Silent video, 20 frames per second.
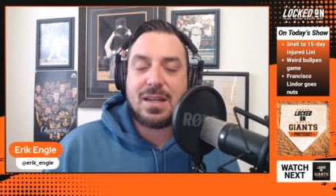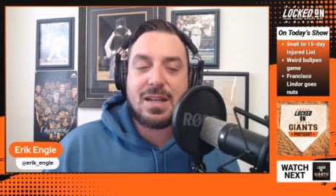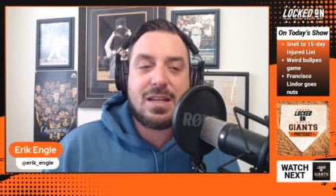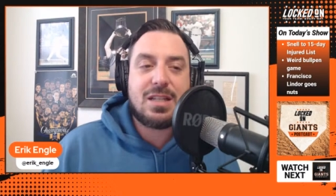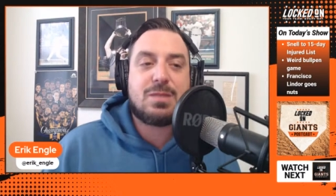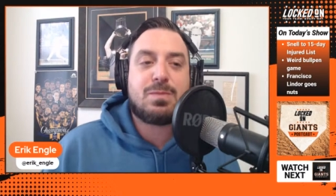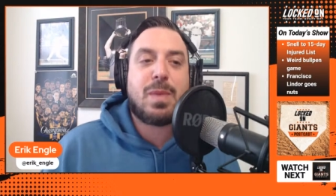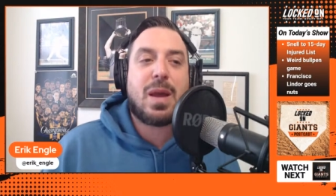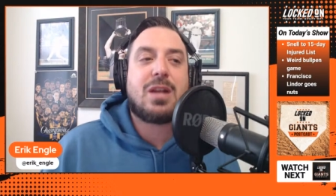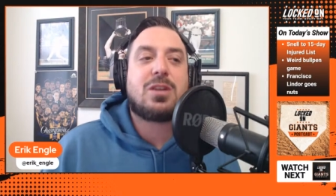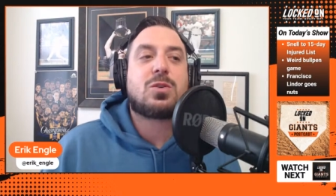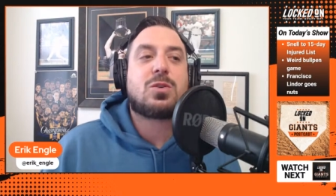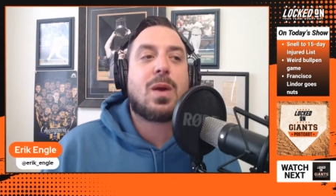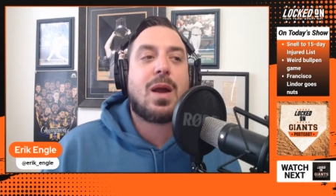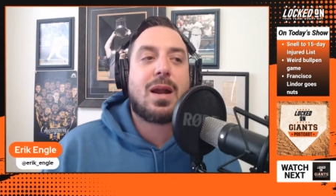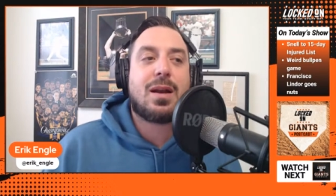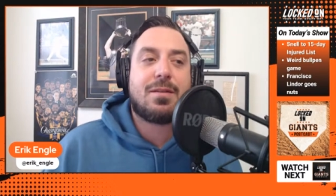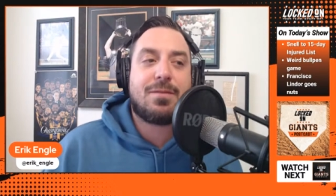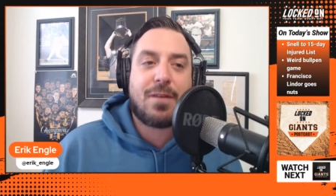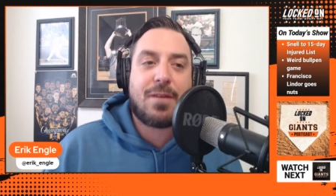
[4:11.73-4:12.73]
He's been
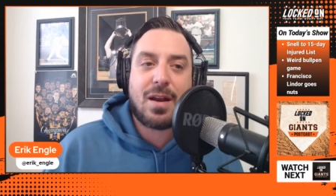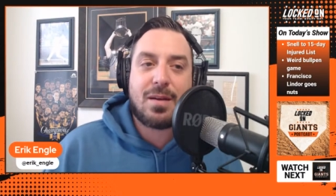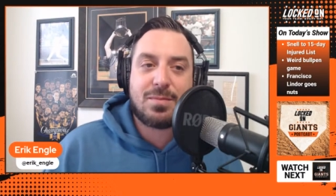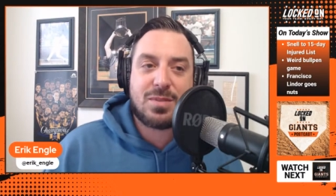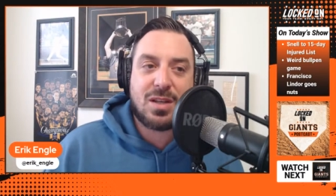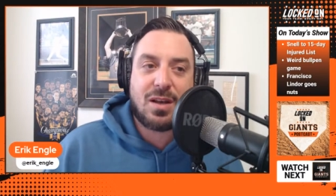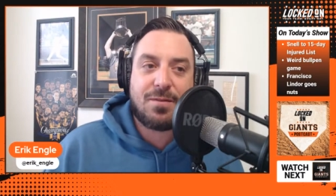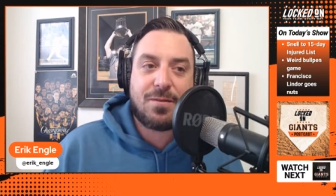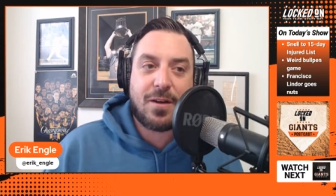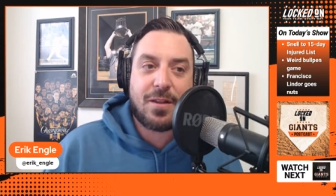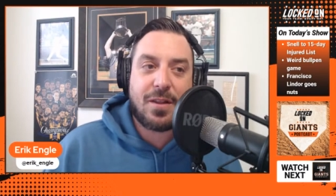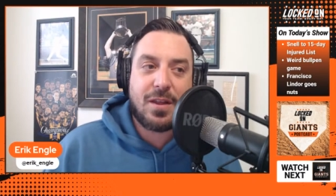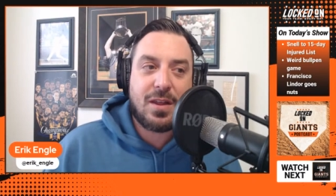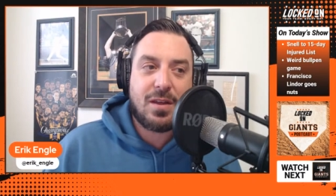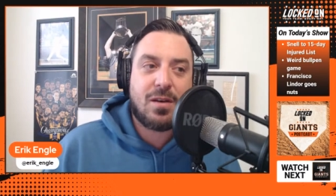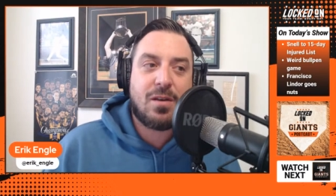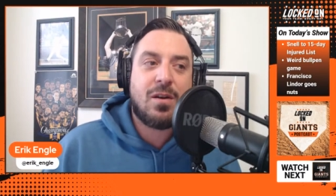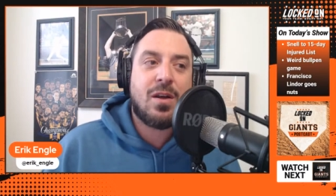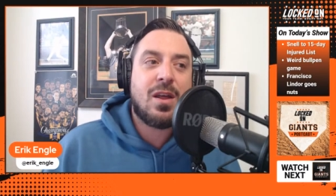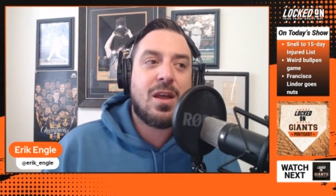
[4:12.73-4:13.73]
trying to find himself on the
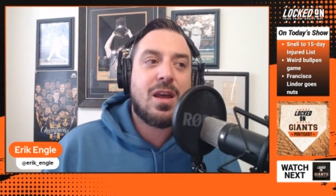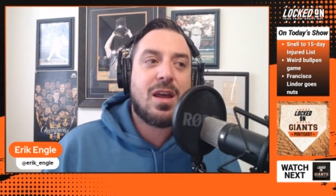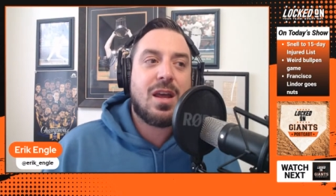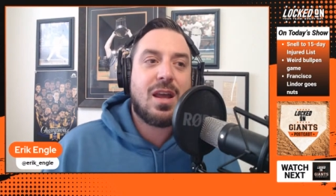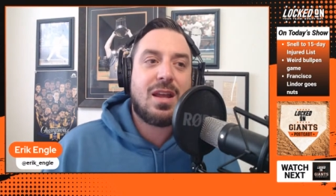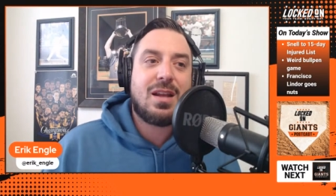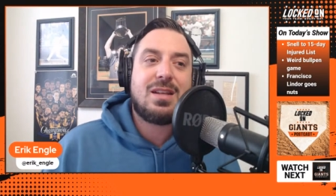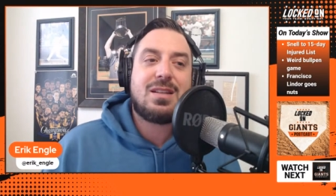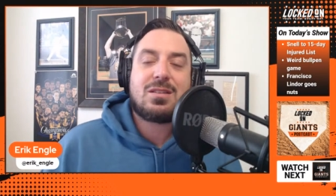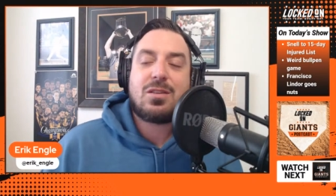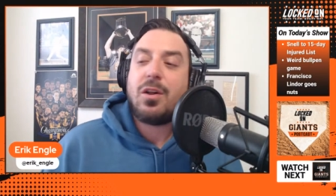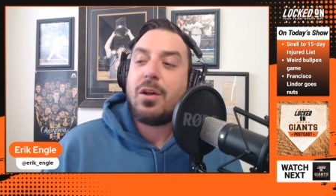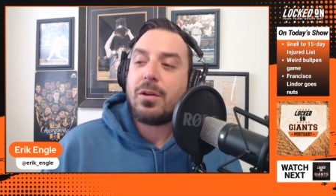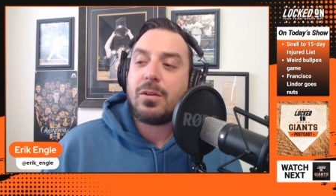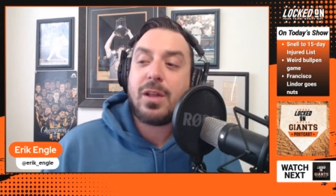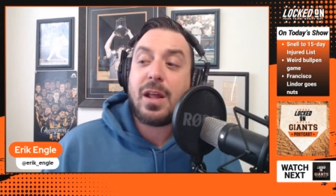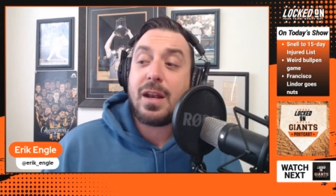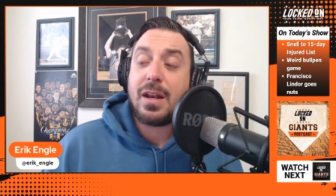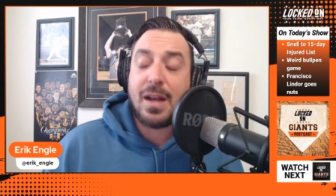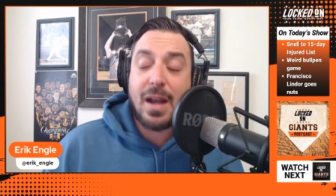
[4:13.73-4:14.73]
hill, and he's
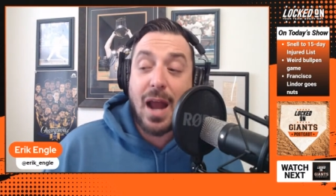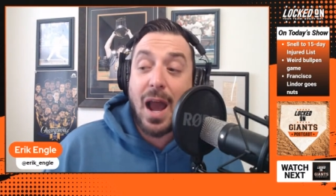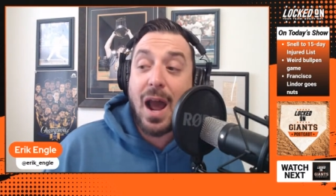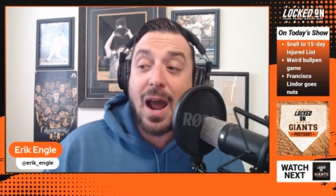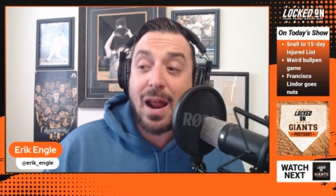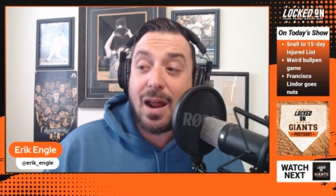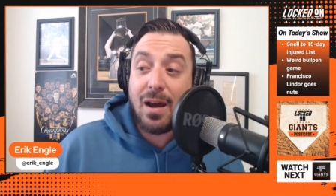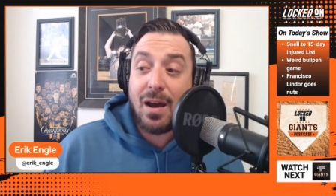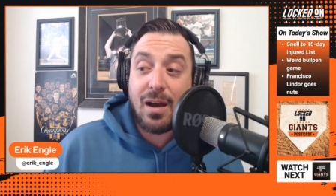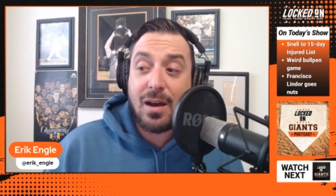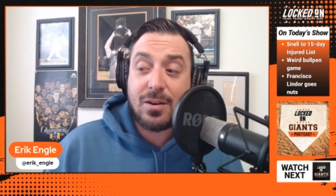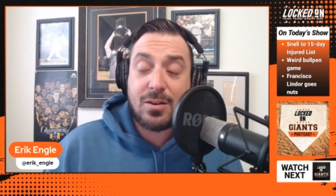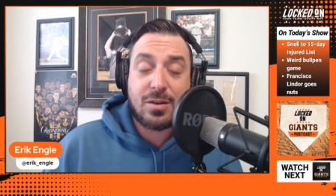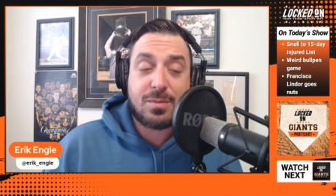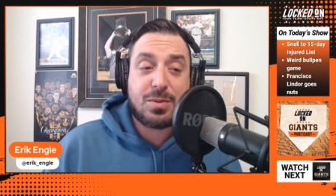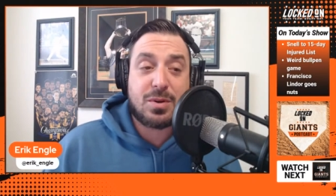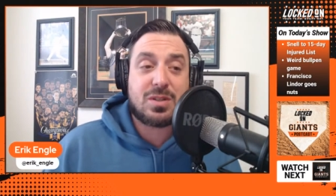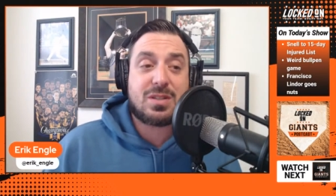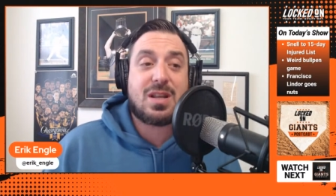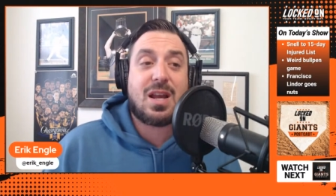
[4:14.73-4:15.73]
clearly not
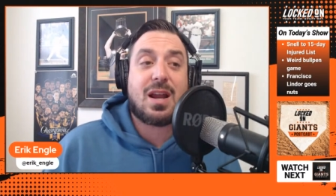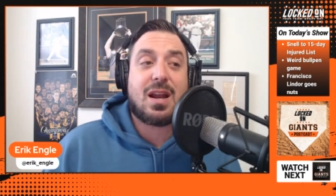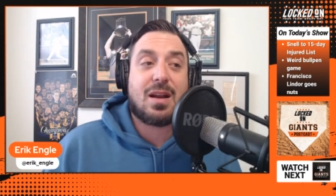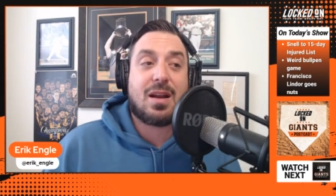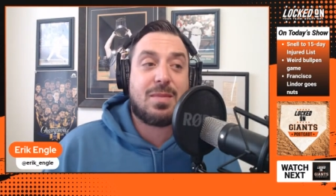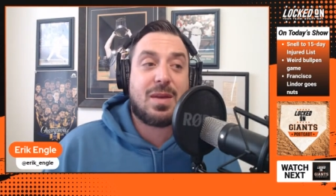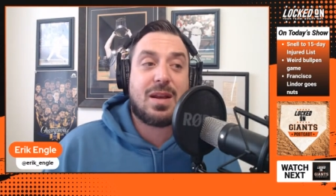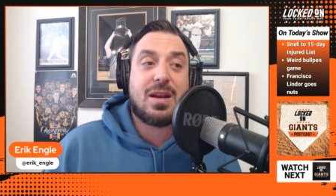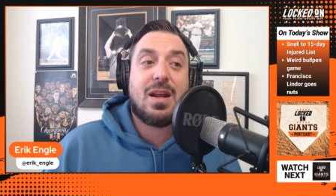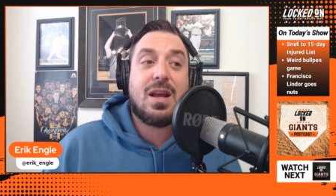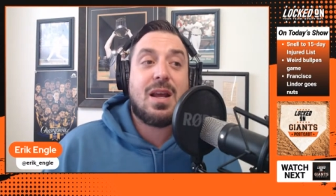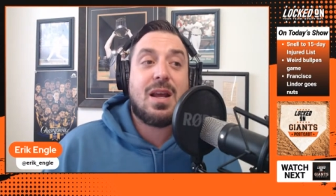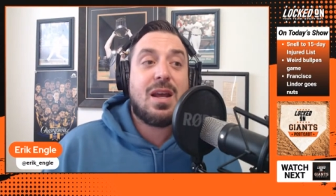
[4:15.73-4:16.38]
100%. I mean,